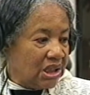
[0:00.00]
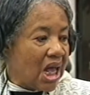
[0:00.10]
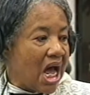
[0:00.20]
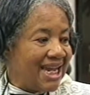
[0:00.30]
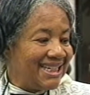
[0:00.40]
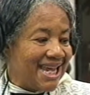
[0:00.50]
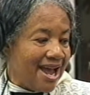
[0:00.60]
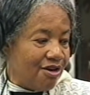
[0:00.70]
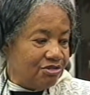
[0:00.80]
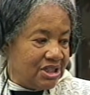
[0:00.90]
lying
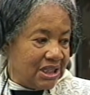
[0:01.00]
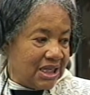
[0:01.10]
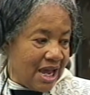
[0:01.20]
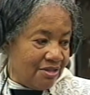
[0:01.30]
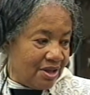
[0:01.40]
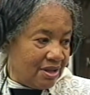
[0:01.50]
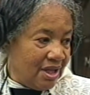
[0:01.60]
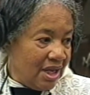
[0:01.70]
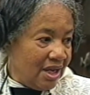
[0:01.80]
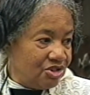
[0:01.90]
down together.
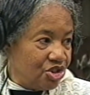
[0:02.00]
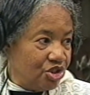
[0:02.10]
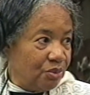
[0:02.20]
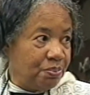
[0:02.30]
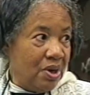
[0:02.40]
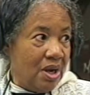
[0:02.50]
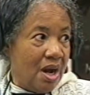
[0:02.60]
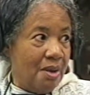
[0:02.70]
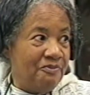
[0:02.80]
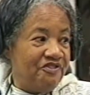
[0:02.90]
And so to put
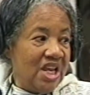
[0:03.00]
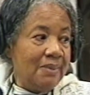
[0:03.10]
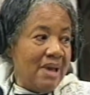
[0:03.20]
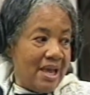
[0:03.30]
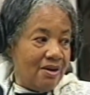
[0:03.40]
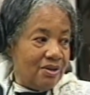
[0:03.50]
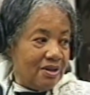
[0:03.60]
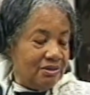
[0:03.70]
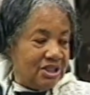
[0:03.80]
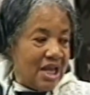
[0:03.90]
a
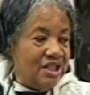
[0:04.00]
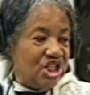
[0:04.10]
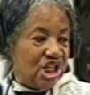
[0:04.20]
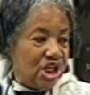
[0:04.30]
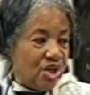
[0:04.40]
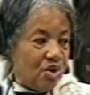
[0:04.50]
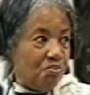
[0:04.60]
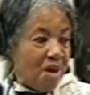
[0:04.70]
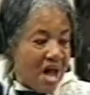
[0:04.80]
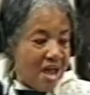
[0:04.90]
female, a tender little
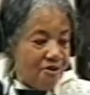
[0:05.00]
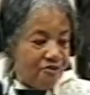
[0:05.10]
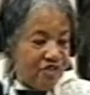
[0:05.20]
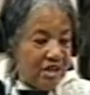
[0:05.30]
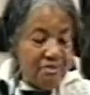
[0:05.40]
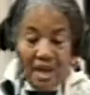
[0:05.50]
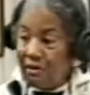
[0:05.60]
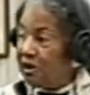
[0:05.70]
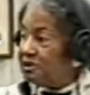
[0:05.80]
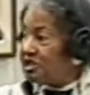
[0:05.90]
mild female
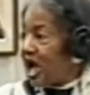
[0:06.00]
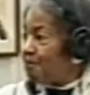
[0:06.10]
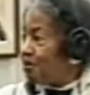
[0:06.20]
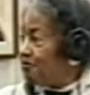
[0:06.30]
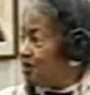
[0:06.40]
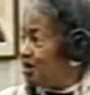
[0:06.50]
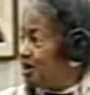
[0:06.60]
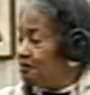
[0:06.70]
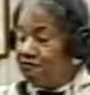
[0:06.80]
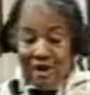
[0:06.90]
on top of
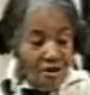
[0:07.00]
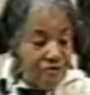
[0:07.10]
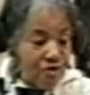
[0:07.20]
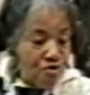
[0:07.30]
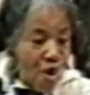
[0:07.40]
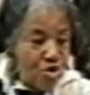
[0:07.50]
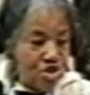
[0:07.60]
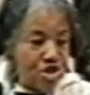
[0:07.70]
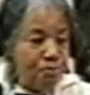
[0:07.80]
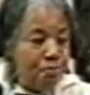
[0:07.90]
a very
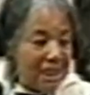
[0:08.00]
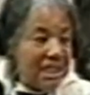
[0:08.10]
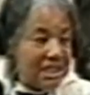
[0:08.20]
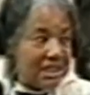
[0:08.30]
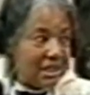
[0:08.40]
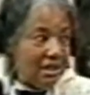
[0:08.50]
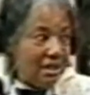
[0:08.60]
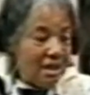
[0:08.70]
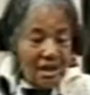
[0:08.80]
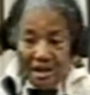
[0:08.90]
ferocious beast
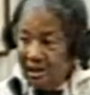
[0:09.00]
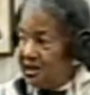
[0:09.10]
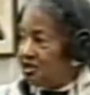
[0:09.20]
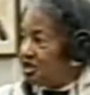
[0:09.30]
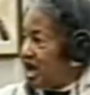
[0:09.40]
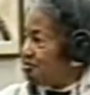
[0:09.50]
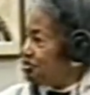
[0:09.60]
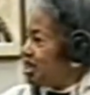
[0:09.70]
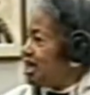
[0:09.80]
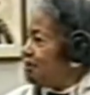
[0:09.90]
is
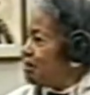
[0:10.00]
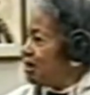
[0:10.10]
that theme